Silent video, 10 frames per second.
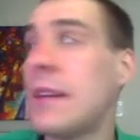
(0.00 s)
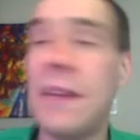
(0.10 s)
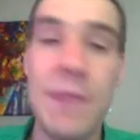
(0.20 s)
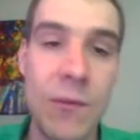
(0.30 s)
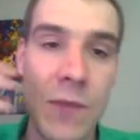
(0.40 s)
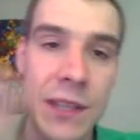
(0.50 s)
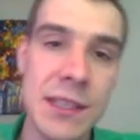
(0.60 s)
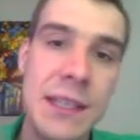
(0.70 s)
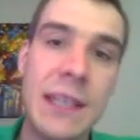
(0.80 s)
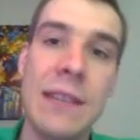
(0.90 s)
If it wants
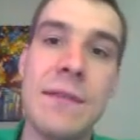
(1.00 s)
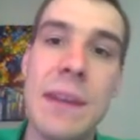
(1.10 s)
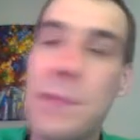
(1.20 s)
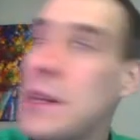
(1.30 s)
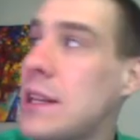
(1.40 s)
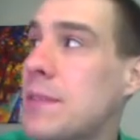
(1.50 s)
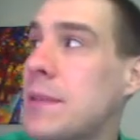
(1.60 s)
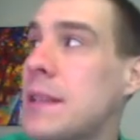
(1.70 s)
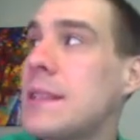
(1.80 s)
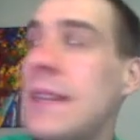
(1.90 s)
to give up an H+,
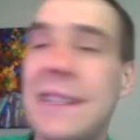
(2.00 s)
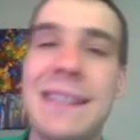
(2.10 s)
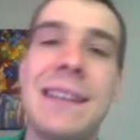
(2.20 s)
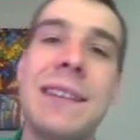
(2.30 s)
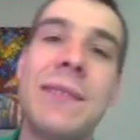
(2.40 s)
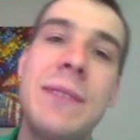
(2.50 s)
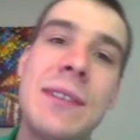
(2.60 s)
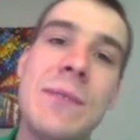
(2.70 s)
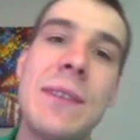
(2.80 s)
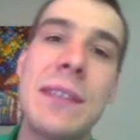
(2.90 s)
it's not going
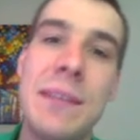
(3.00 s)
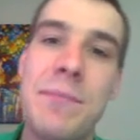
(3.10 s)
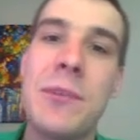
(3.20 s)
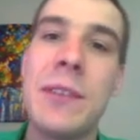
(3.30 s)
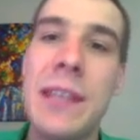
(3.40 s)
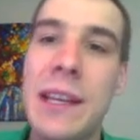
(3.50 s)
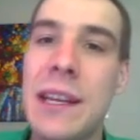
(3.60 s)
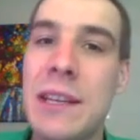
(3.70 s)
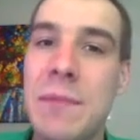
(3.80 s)
to want to pull in an H+.